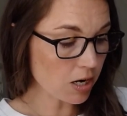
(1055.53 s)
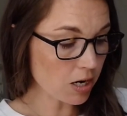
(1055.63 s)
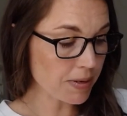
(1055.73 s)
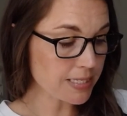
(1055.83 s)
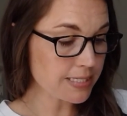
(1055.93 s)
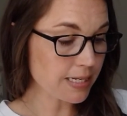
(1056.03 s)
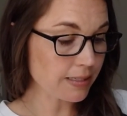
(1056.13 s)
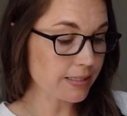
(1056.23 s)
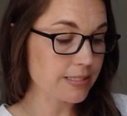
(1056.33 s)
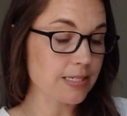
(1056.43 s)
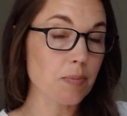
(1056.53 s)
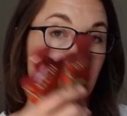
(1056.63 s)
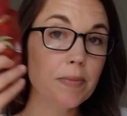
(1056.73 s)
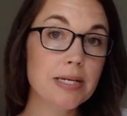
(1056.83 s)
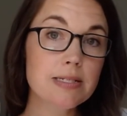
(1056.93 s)
our best-selling
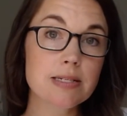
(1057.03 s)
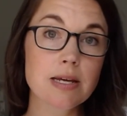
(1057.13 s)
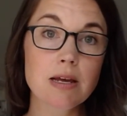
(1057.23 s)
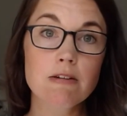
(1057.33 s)
supplement